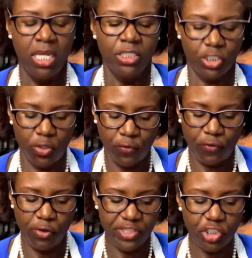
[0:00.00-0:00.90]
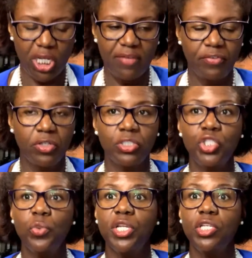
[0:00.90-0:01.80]
So for the chaffle,
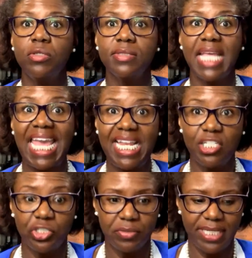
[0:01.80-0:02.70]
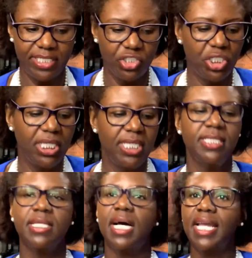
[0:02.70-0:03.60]
you want to use any shredded
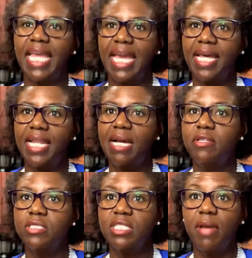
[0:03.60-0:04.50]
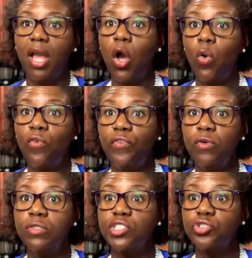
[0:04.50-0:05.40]
cheese. Again, I'm using my Whole
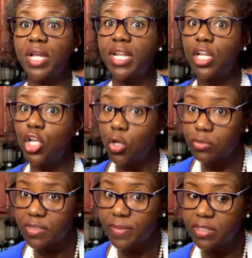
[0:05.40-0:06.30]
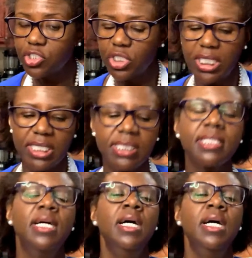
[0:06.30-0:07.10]
Foods shredded goat's milk cheese.